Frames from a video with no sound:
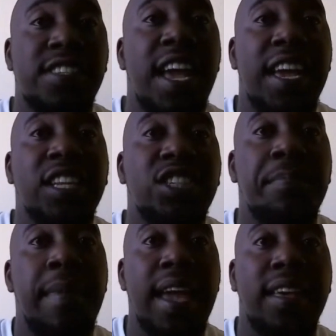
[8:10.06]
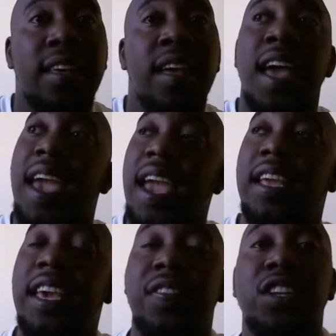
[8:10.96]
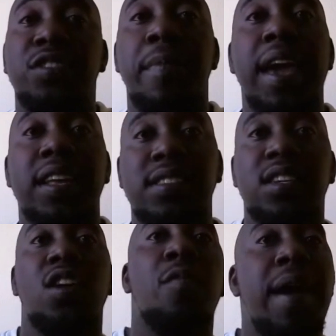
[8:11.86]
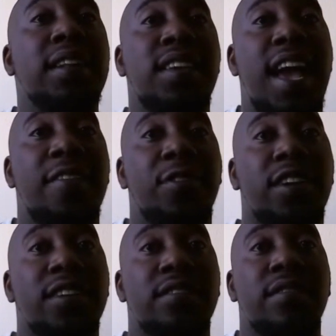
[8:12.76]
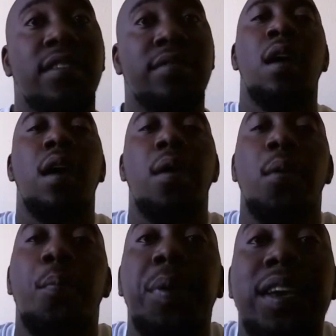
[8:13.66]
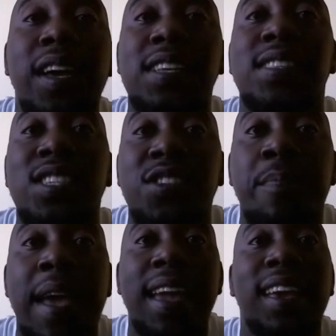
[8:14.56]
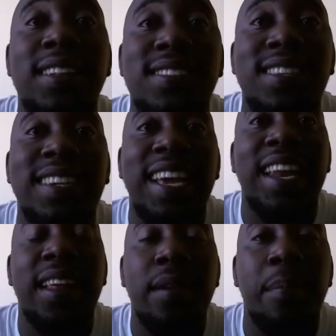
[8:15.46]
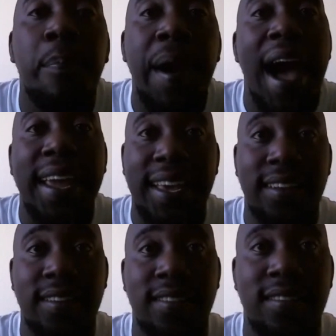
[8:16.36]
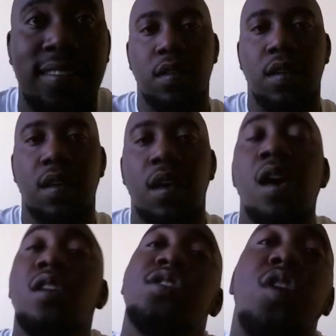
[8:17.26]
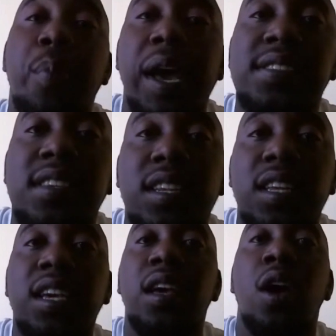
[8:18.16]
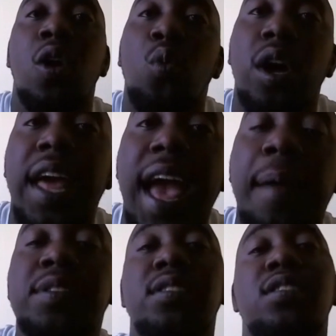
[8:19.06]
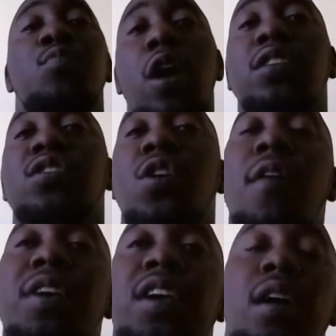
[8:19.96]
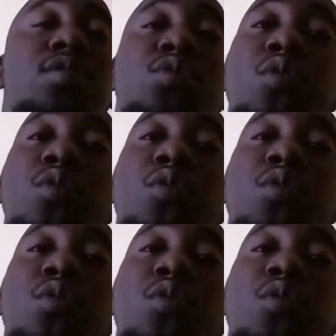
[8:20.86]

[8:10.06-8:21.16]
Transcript: stay in Jamaica, and get the Jamaicans to go back to Africa? Because the Jamaicans didn't buy it. So basically, what happens is Marcus Garvey comes